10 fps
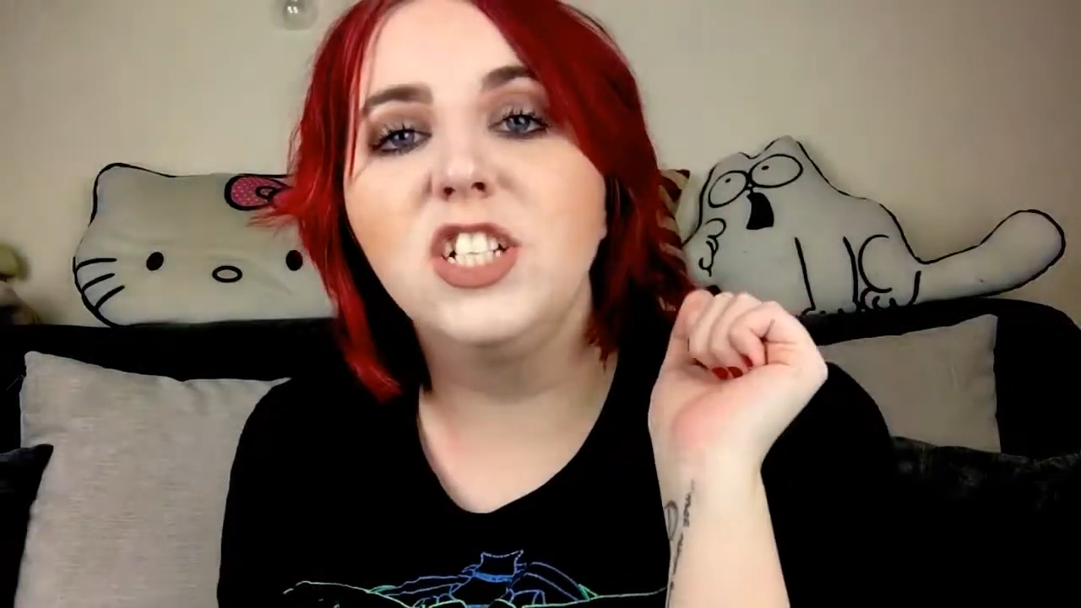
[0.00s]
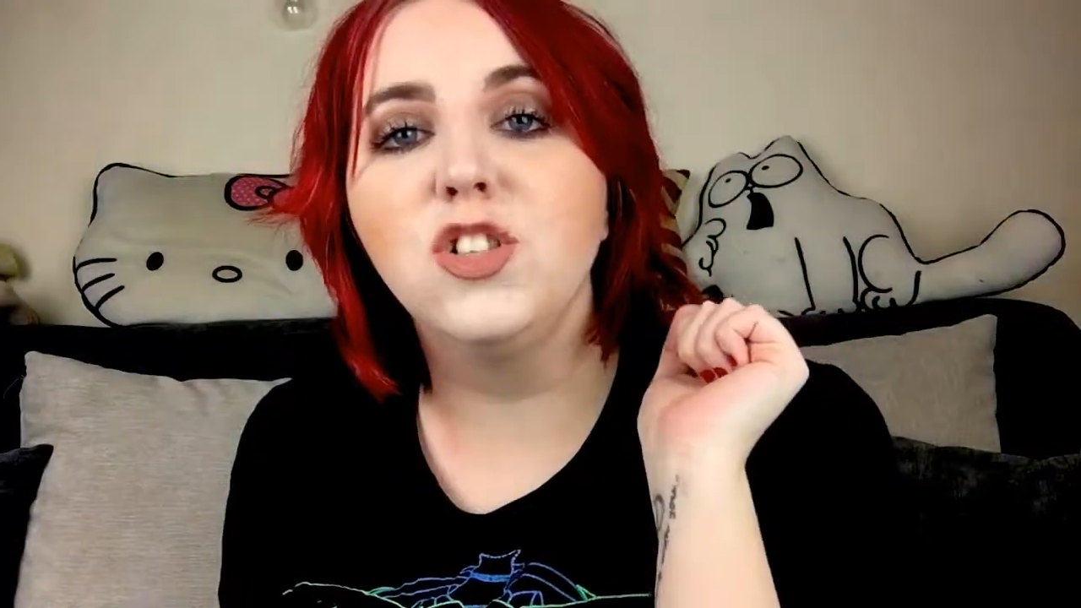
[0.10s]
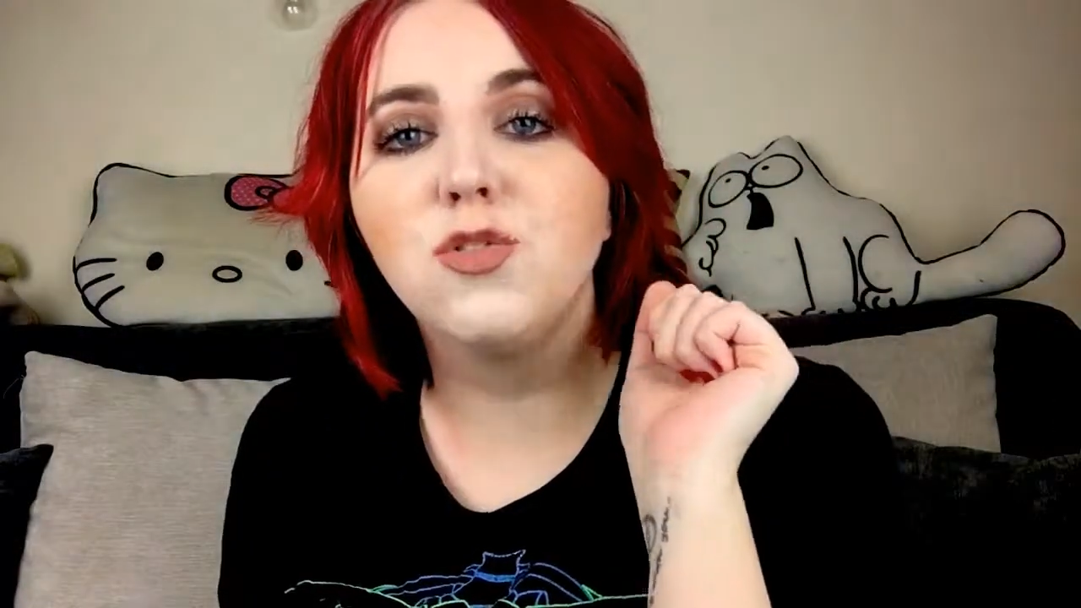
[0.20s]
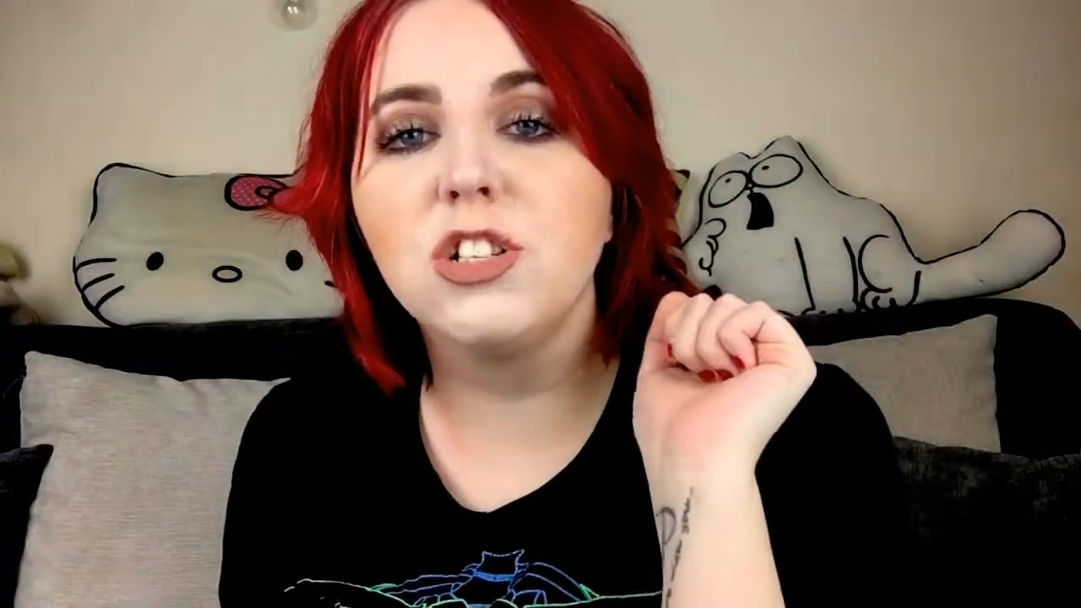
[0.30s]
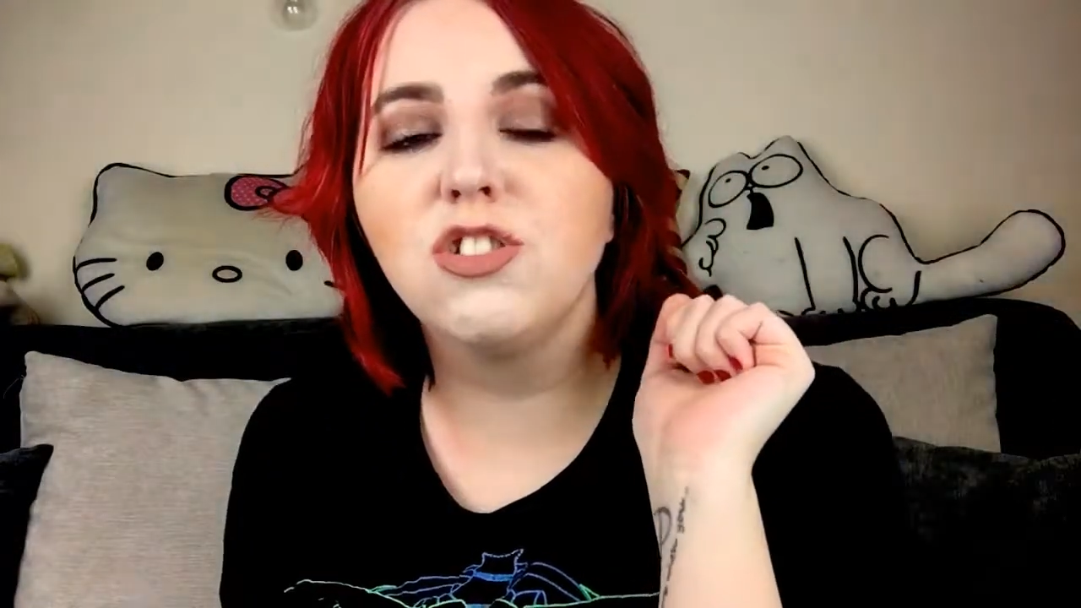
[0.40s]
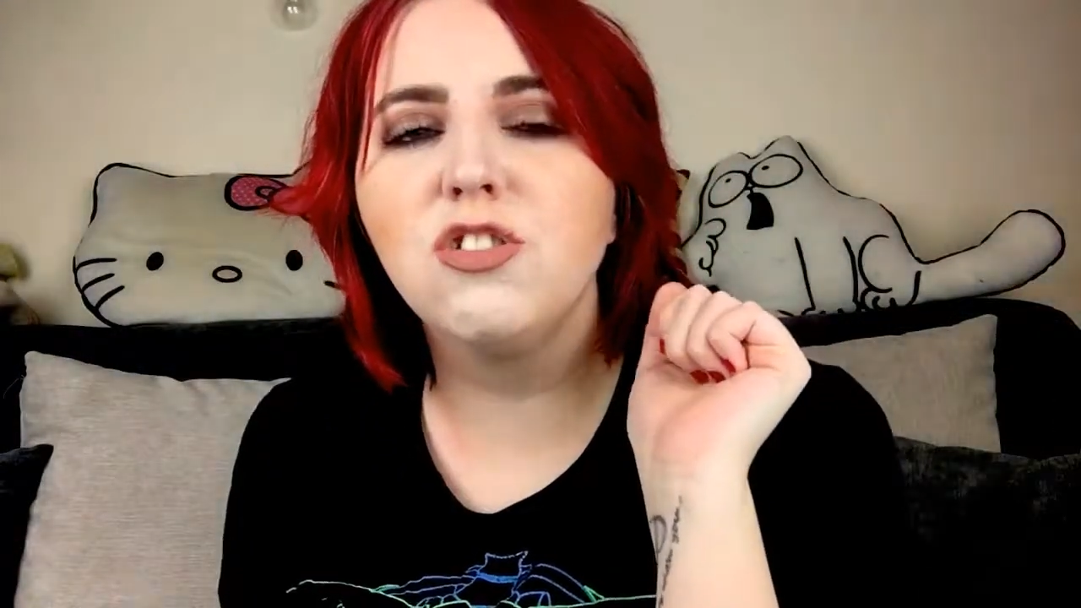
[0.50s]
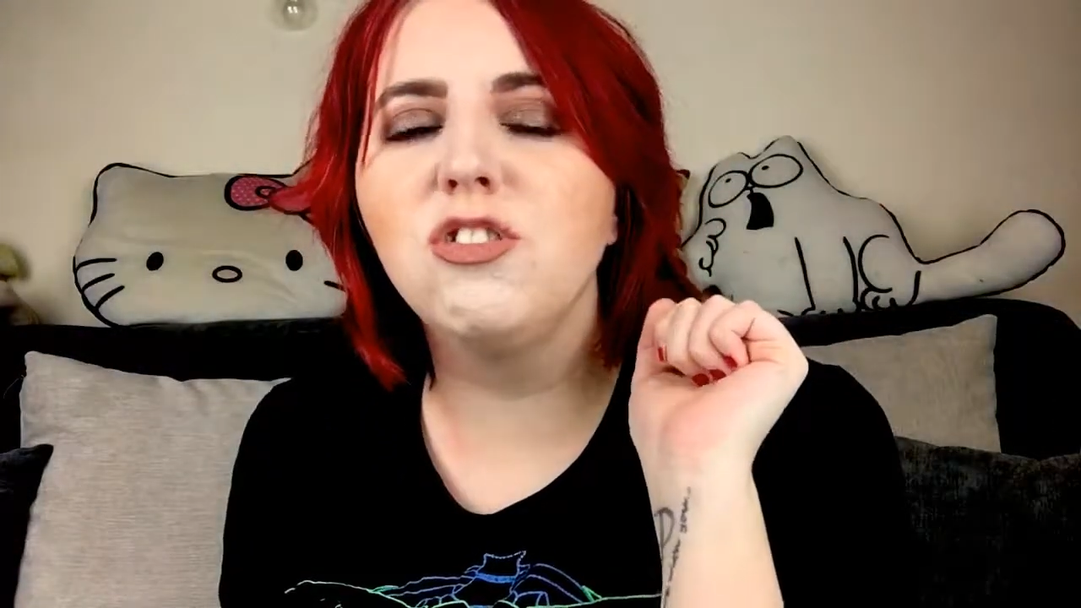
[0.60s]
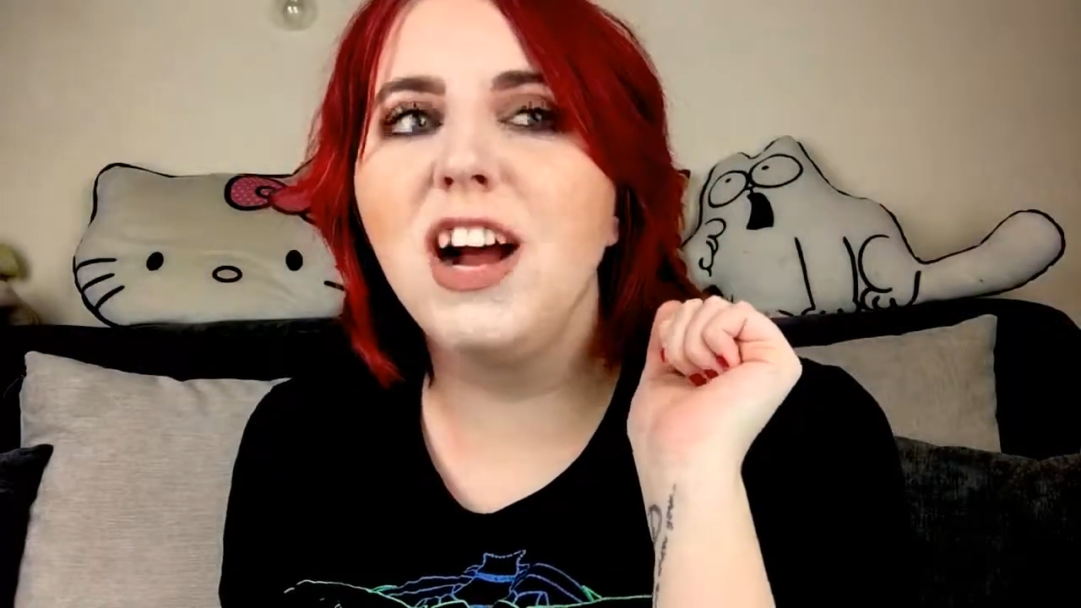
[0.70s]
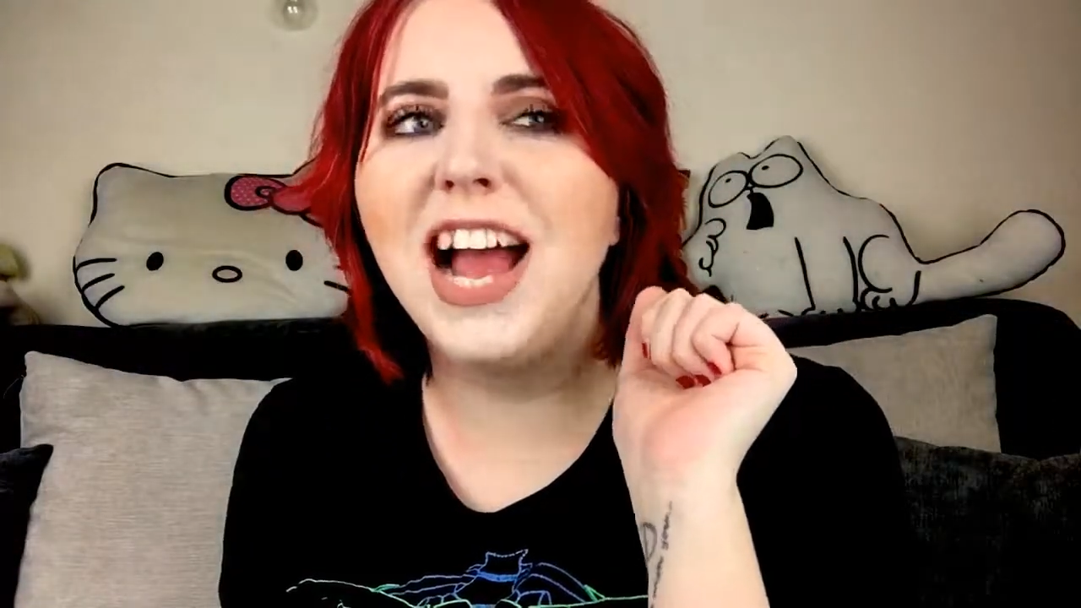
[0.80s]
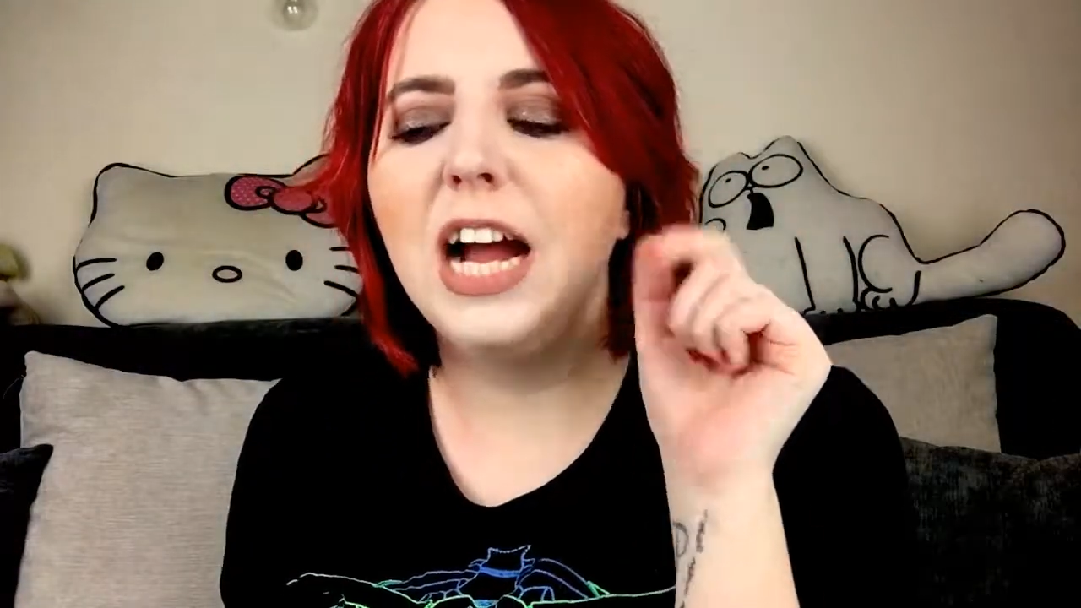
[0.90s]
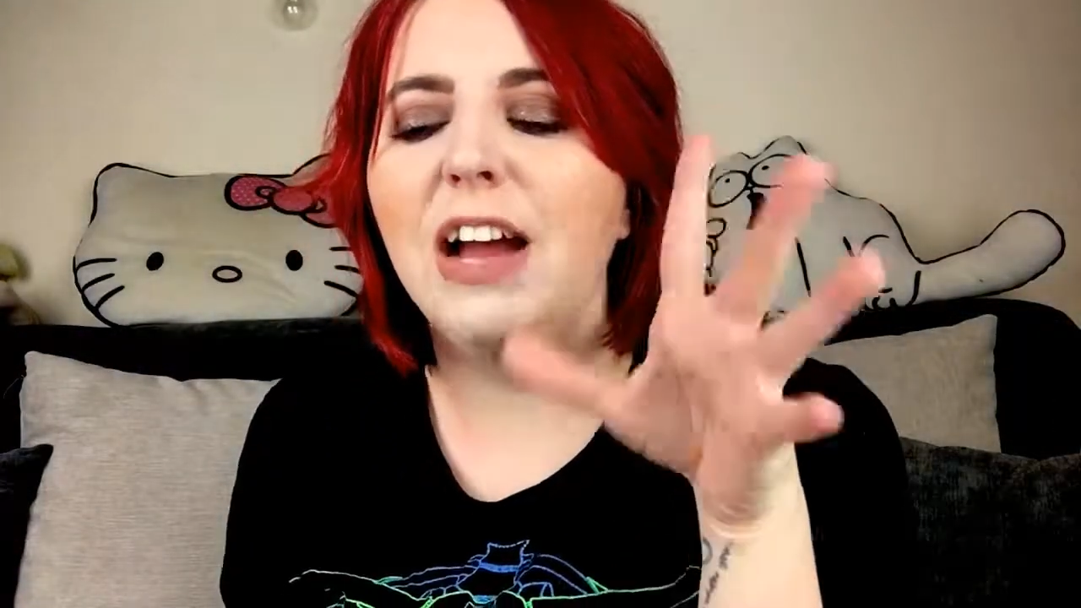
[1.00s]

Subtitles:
and drugstore.